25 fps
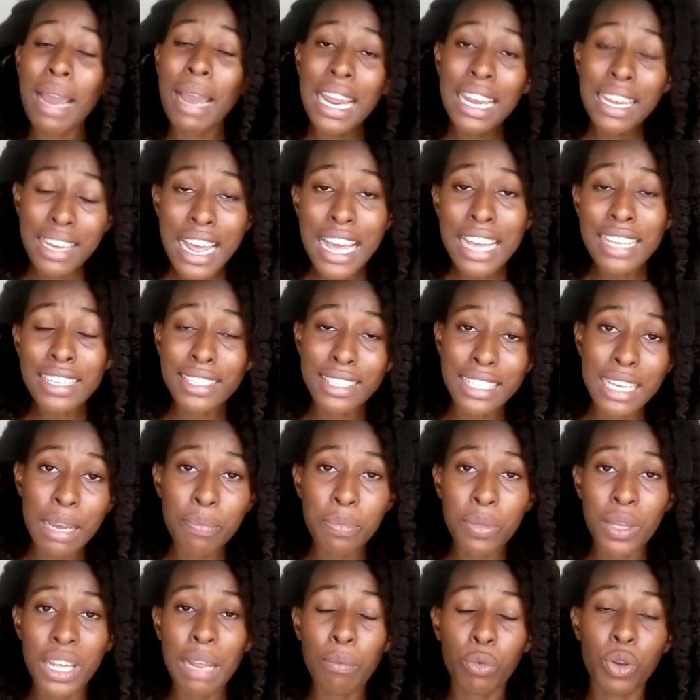that was exactly
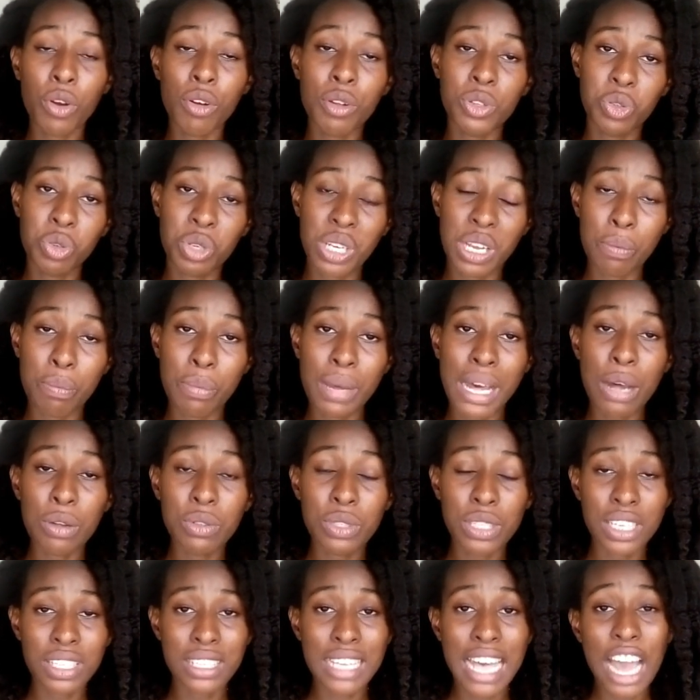what I do. And my
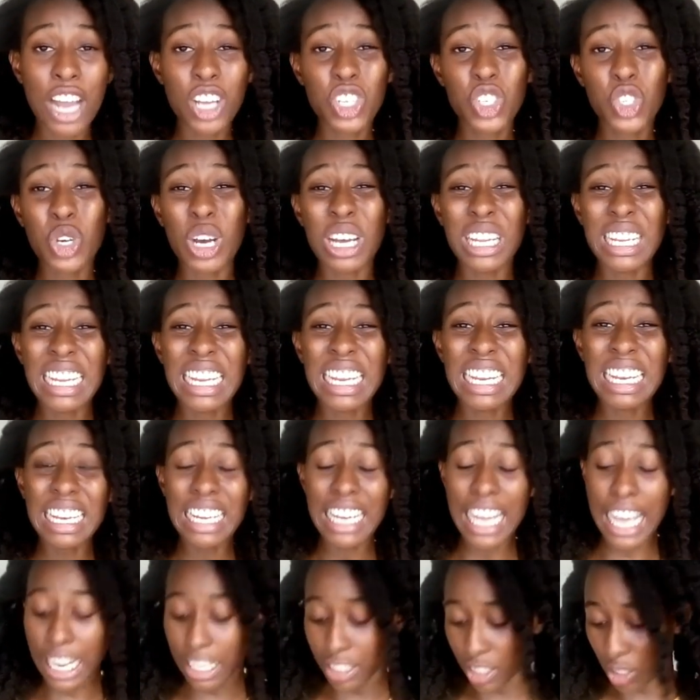next tip that I'm going to
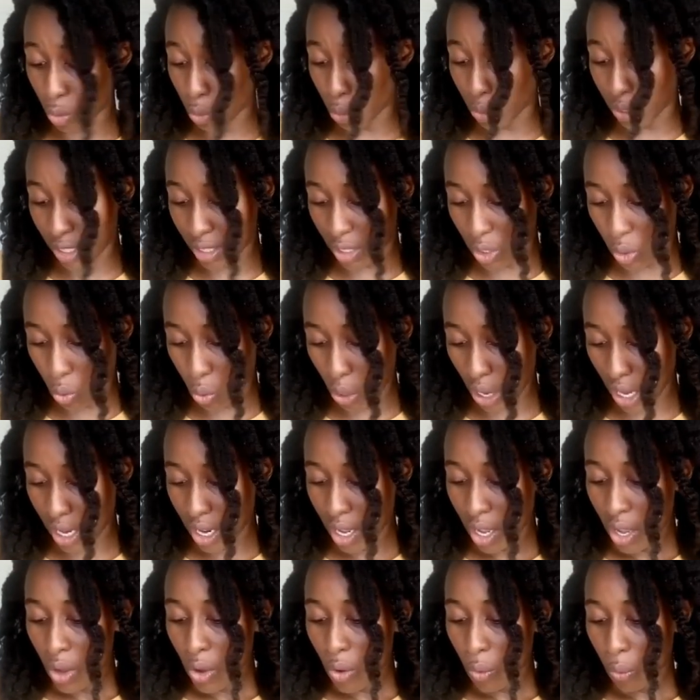talk about is
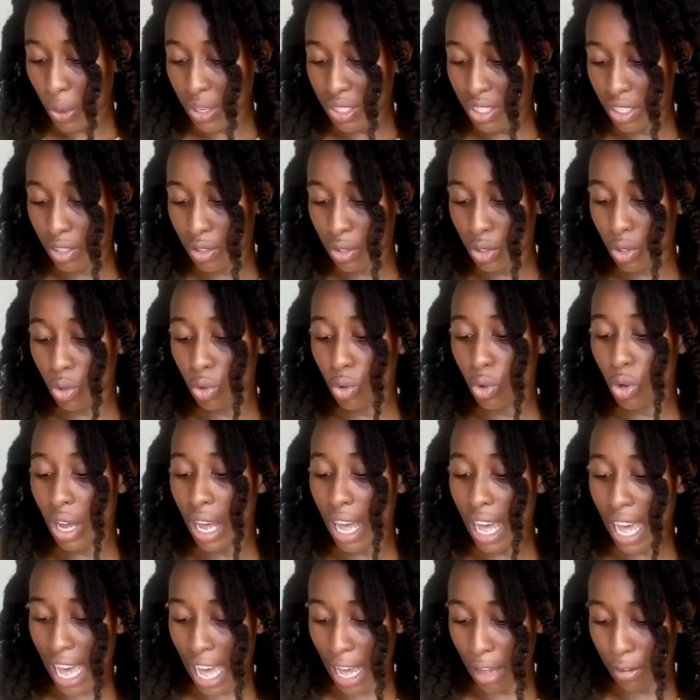actually linked with
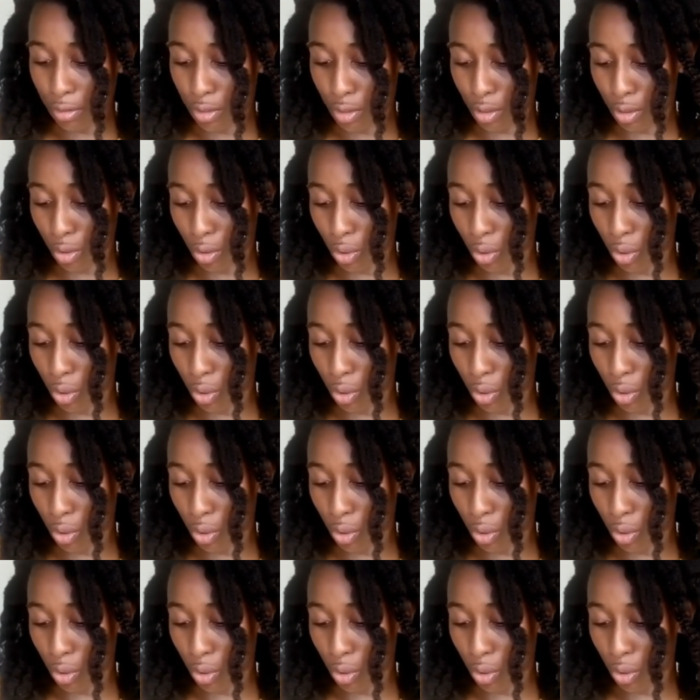this one,